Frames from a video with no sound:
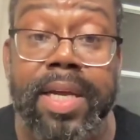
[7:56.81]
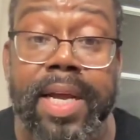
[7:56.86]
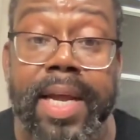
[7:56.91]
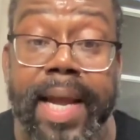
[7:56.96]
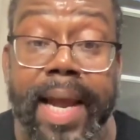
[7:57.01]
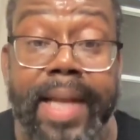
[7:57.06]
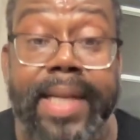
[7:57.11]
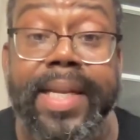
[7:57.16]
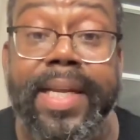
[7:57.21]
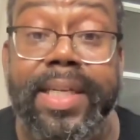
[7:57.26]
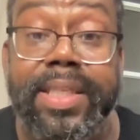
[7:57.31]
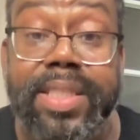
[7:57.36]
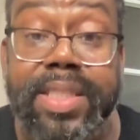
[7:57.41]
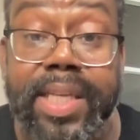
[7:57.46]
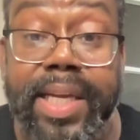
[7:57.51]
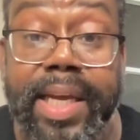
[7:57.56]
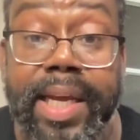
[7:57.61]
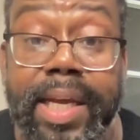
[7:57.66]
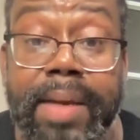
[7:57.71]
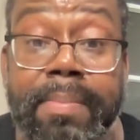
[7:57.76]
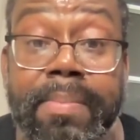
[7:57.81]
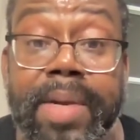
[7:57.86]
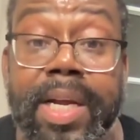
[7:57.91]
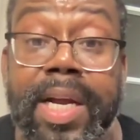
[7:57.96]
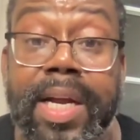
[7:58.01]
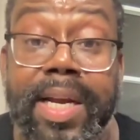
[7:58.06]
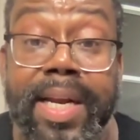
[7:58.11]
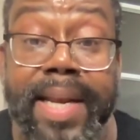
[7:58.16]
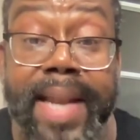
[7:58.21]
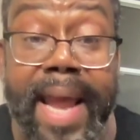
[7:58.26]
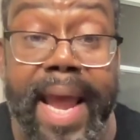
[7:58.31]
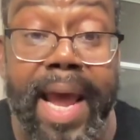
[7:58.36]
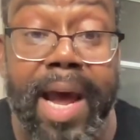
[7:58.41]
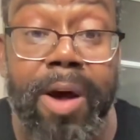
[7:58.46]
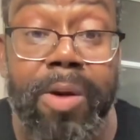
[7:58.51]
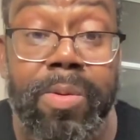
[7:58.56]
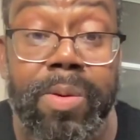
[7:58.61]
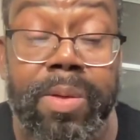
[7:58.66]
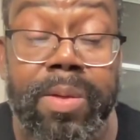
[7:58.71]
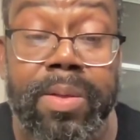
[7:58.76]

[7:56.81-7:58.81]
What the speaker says: And this team now,